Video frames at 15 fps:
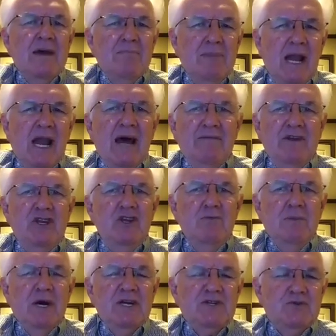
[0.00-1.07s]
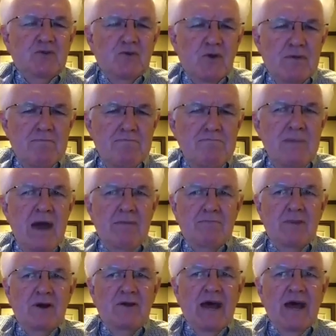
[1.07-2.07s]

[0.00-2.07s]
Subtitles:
Beloved, you must remember